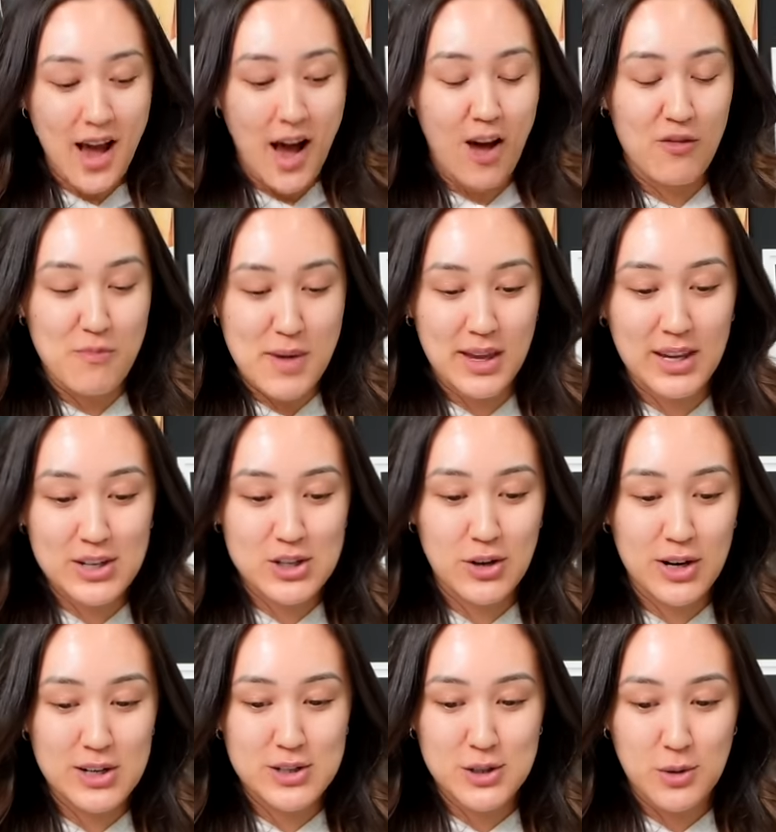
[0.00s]
of making sure
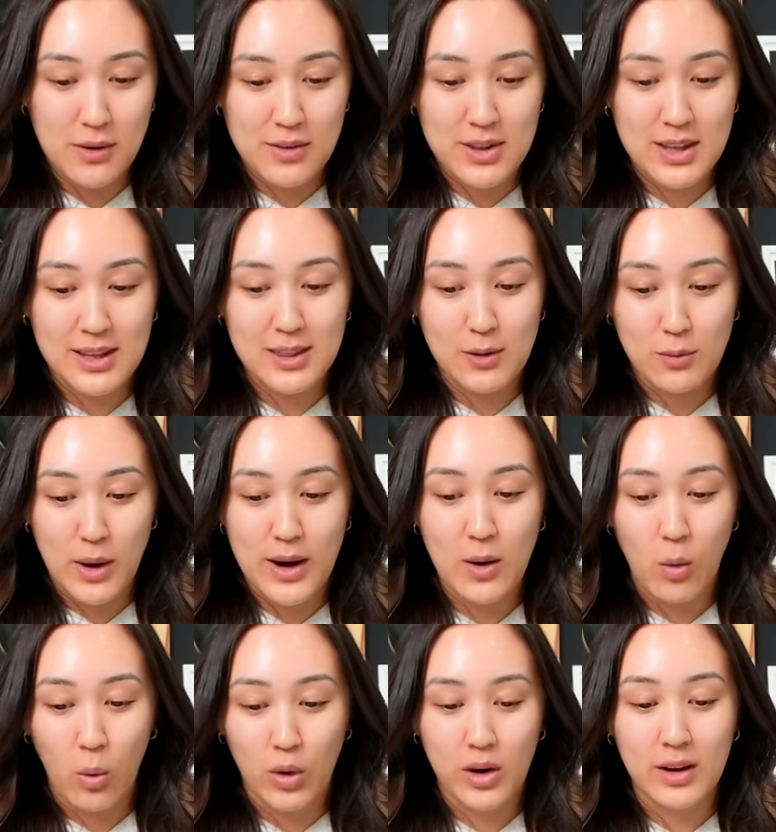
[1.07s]
I do everything in the right
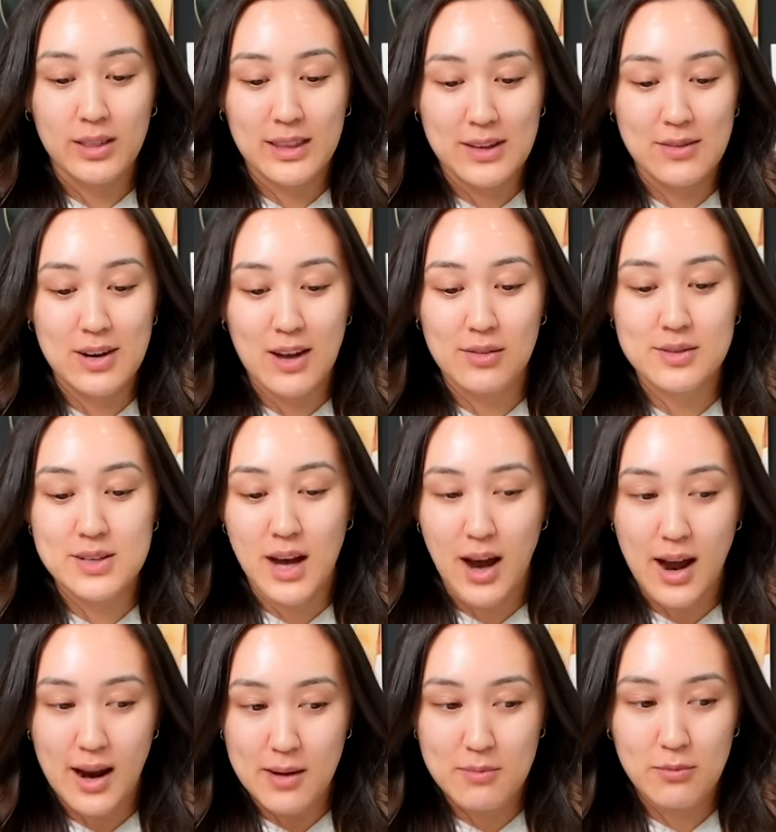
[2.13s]
order and leave enough
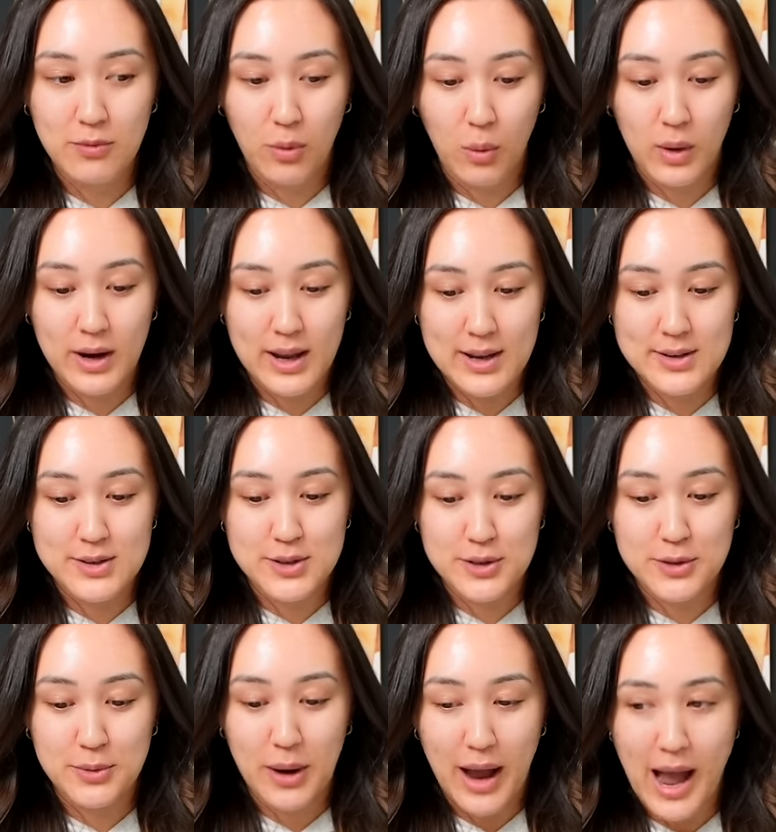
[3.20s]
time for it
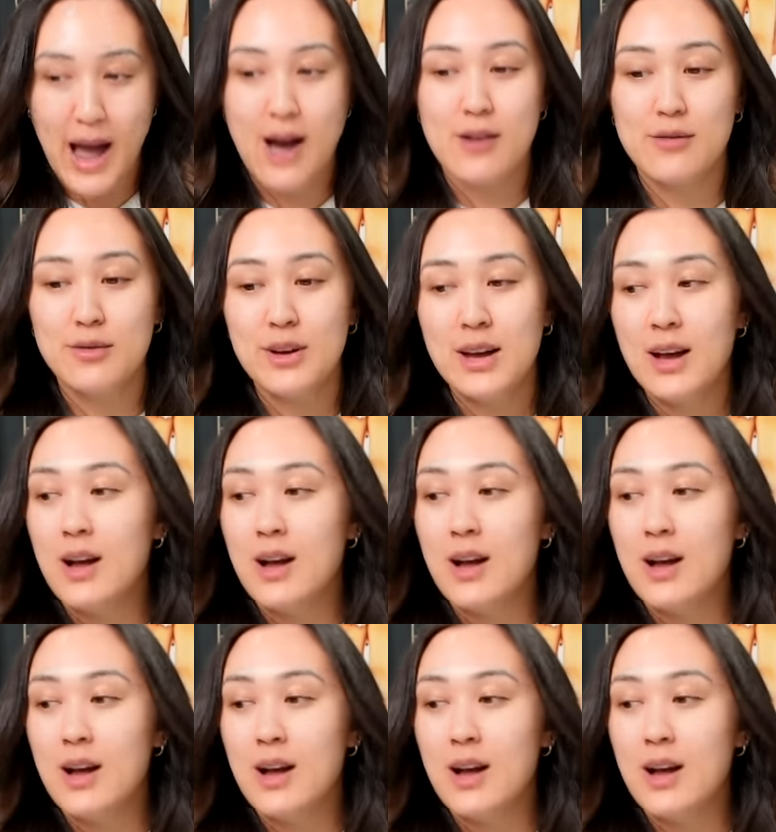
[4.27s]
to have